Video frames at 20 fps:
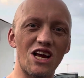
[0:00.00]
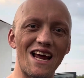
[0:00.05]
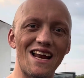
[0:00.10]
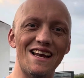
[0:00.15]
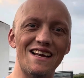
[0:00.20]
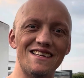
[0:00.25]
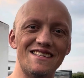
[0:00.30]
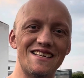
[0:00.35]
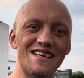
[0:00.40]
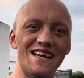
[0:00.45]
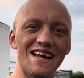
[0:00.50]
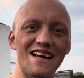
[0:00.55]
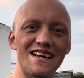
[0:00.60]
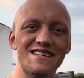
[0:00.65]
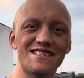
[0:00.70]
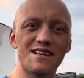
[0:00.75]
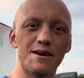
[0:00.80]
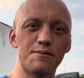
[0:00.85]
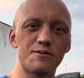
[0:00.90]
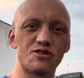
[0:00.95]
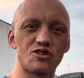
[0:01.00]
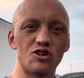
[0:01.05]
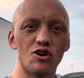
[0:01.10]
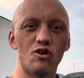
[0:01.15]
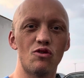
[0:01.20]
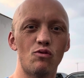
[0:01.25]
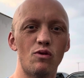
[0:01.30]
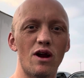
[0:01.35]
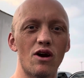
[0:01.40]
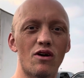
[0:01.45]
And in today's
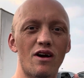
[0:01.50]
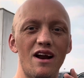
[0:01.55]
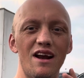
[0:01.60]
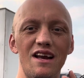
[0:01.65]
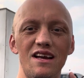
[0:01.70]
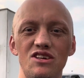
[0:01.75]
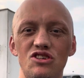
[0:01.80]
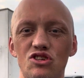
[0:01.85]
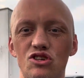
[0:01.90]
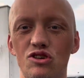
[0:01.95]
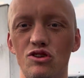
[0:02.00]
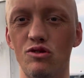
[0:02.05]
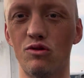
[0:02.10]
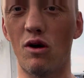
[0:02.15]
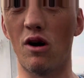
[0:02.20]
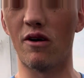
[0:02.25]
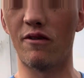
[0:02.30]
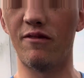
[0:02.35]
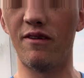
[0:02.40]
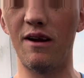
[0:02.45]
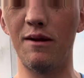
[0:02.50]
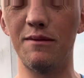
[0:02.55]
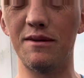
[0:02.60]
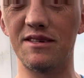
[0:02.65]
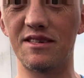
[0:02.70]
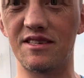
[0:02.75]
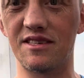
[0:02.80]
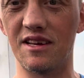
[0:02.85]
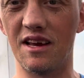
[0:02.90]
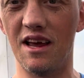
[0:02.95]
episode, we are heading to our
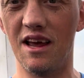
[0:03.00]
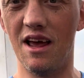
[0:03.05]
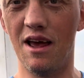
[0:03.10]
famous